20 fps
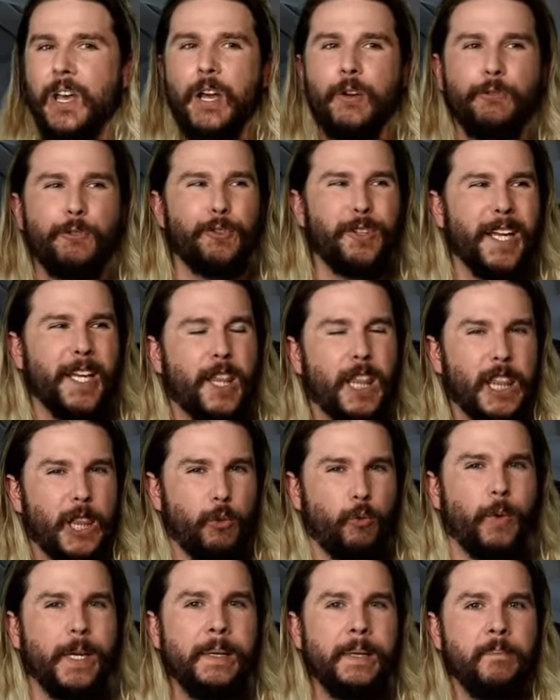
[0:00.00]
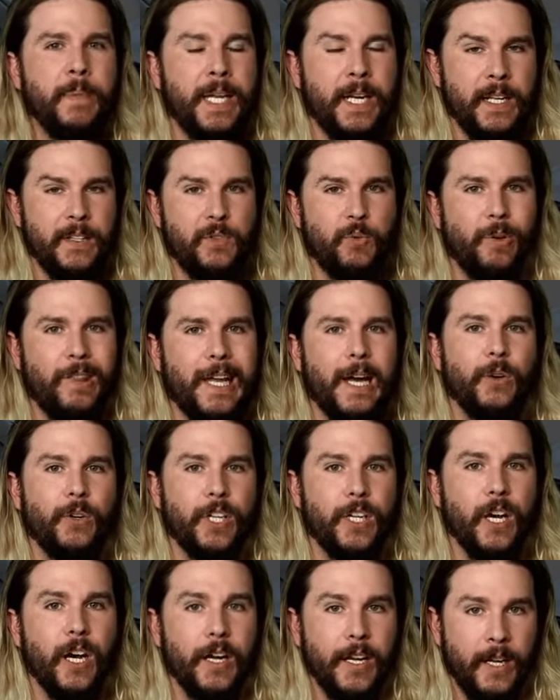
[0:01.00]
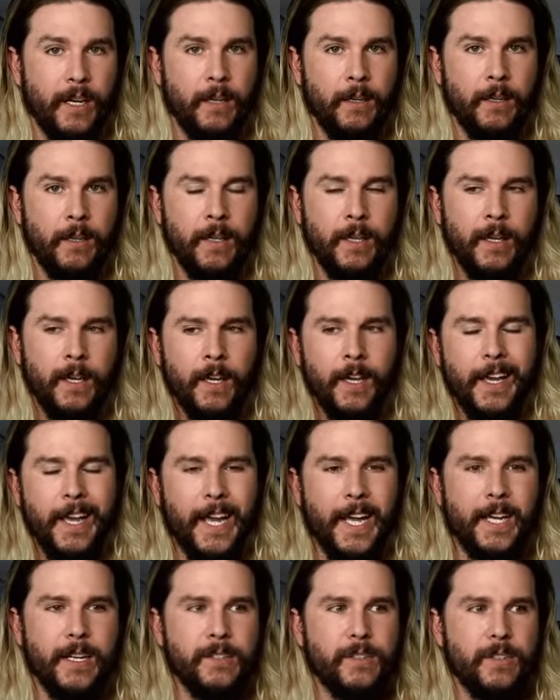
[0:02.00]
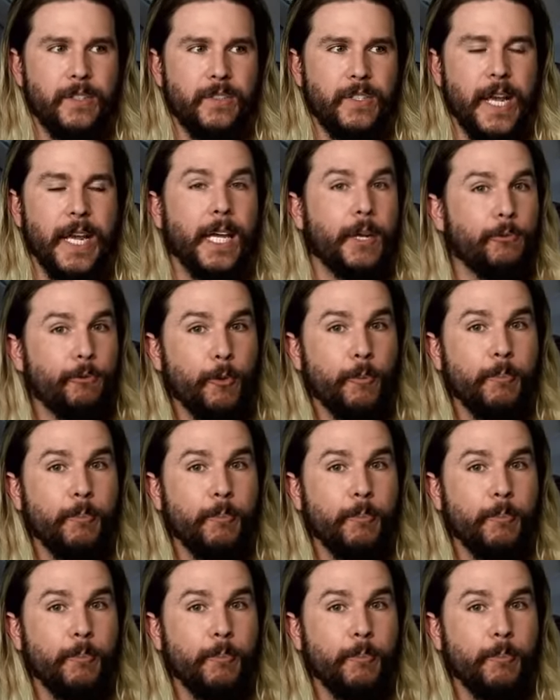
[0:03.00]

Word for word: for like three minutes without cutting. And take it from